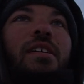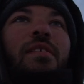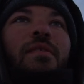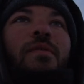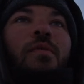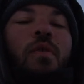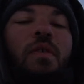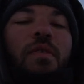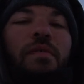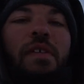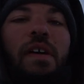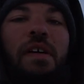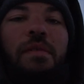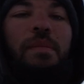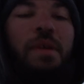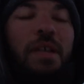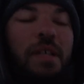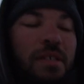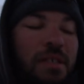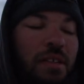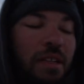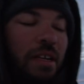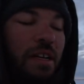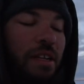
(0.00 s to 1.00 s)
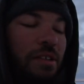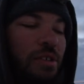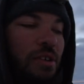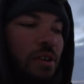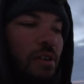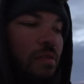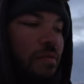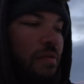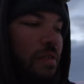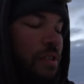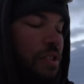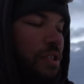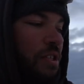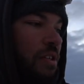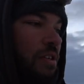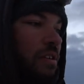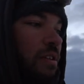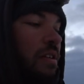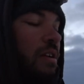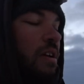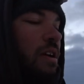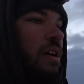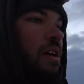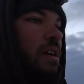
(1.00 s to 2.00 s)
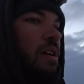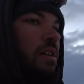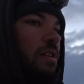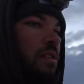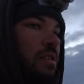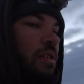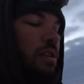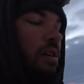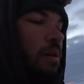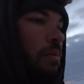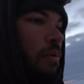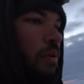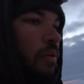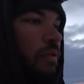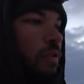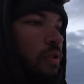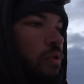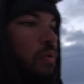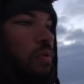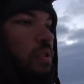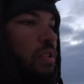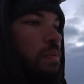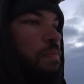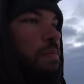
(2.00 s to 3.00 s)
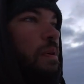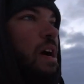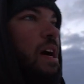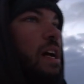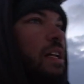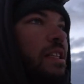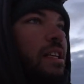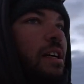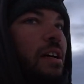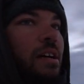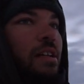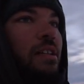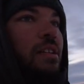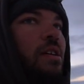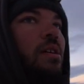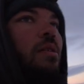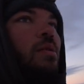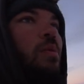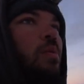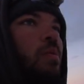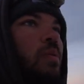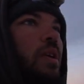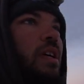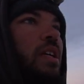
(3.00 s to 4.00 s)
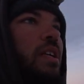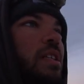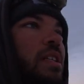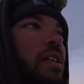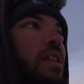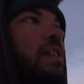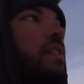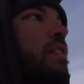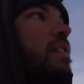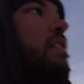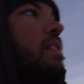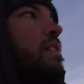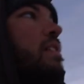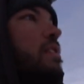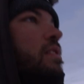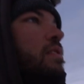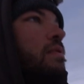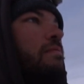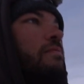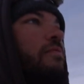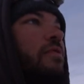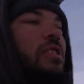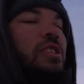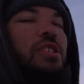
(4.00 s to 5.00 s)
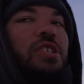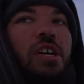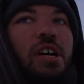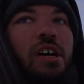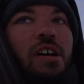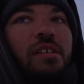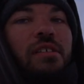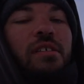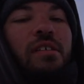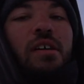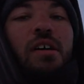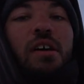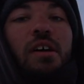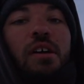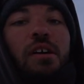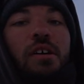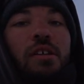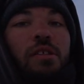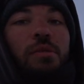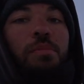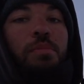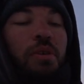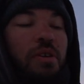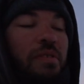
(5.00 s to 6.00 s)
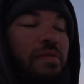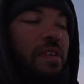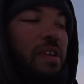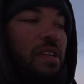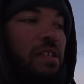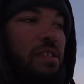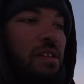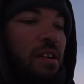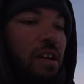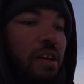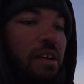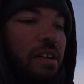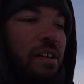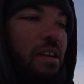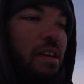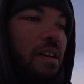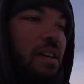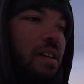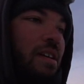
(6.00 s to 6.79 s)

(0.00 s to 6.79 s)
45 minutes of lake trout fishing to come over to a spot that we did see some fish on the previous night.